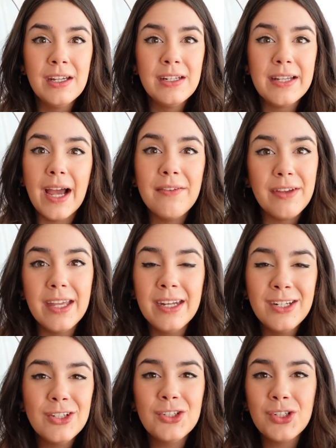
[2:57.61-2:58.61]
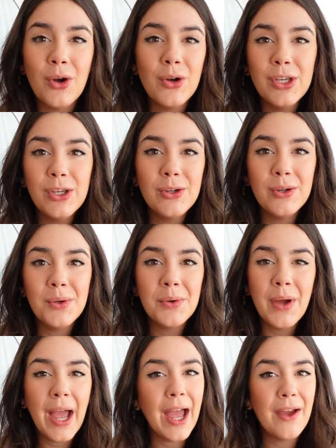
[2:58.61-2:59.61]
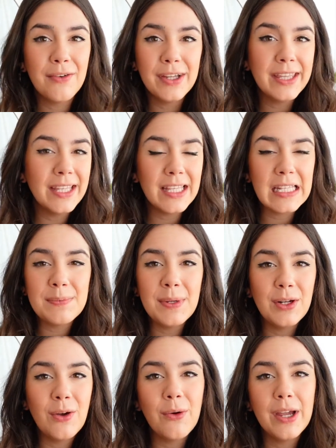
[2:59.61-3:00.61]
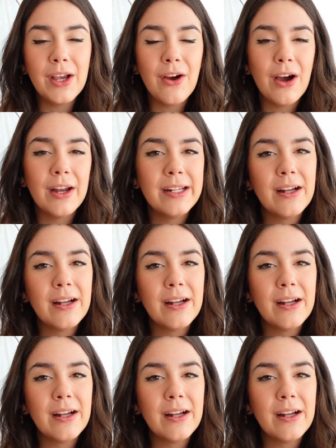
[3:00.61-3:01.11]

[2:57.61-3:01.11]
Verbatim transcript: dive in and show you everything that's been going on. It